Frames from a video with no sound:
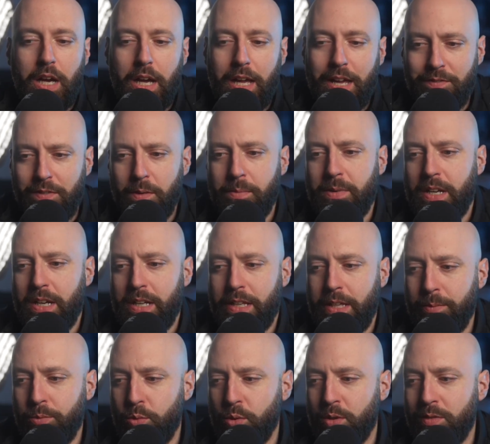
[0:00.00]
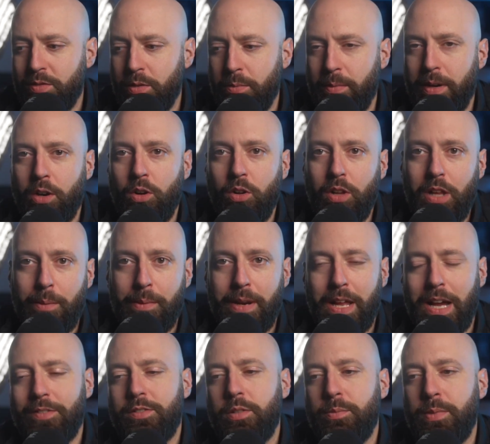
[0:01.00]
If I'm gonna keep doing Film My Hole, I'm gonna
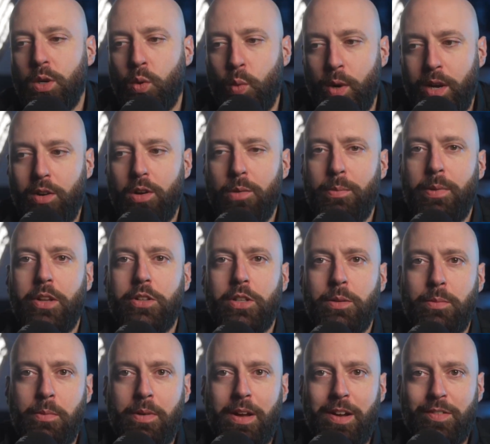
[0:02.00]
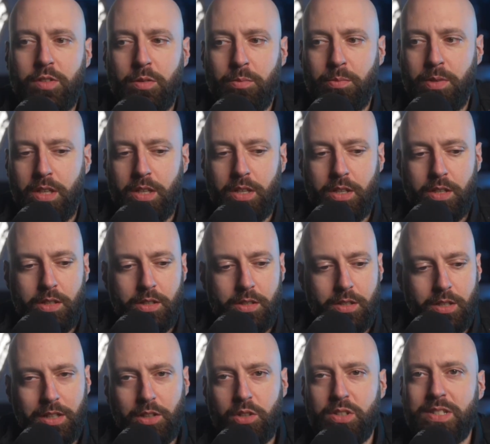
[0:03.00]
have to be quicker about them. I'm gonna have to be
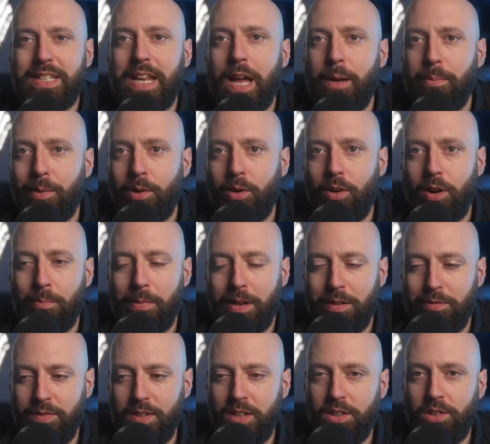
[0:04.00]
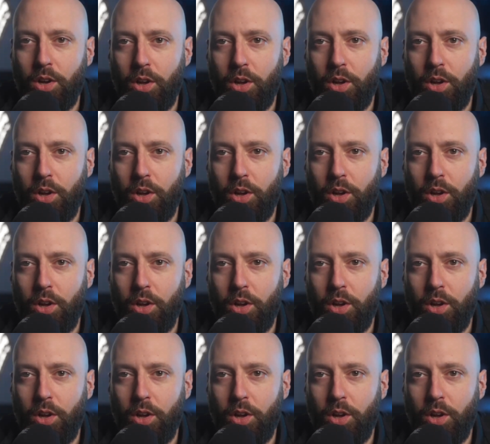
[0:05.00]
a little snappier on my feet.